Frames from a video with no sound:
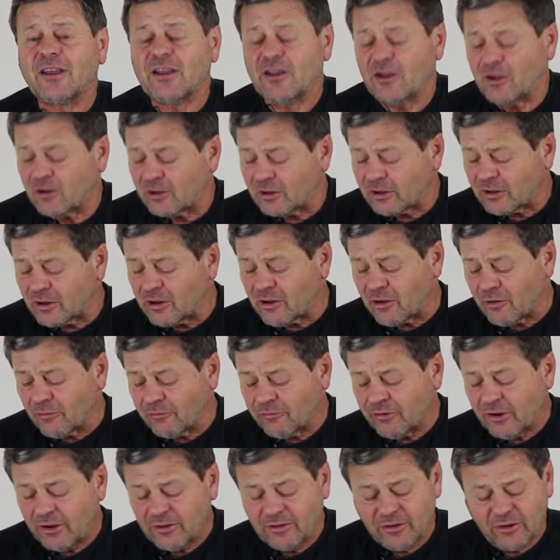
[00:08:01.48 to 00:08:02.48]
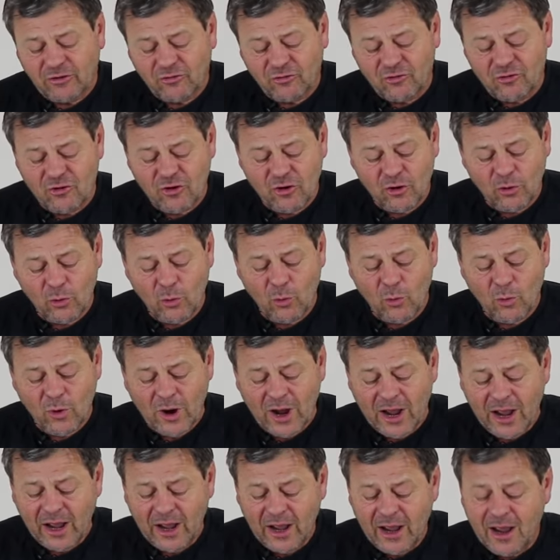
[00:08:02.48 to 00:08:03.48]
you'll love this
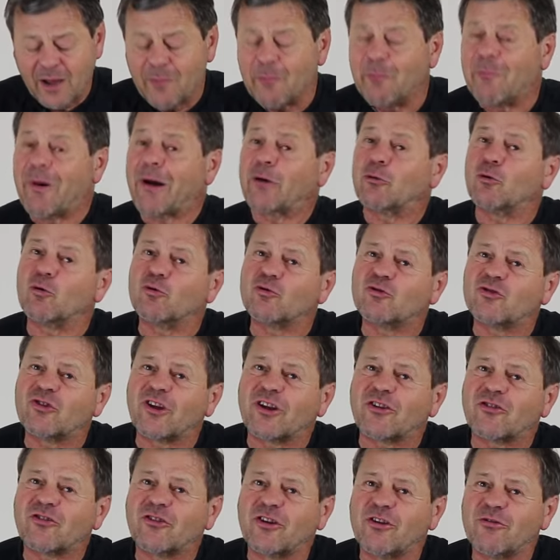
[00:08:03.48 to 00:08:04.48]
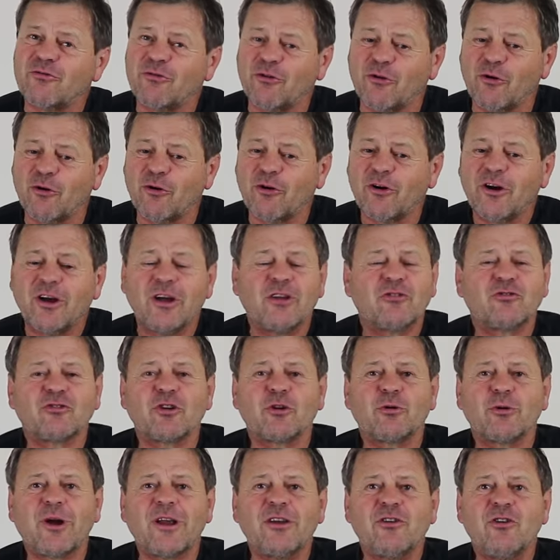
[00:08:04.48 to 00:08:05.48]
new Barrel 64. It's a
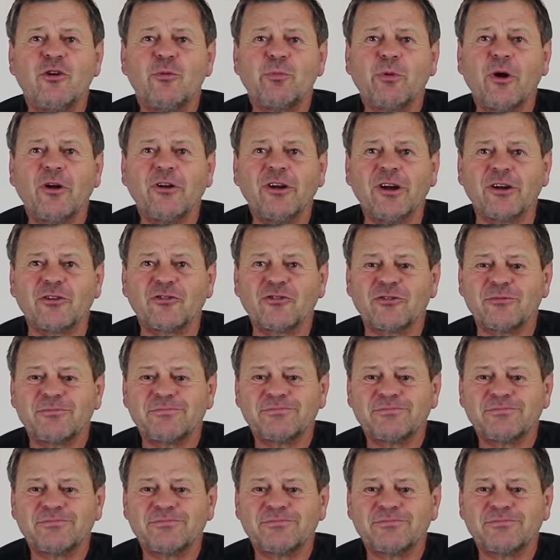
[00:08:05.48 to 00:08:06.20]
great new product.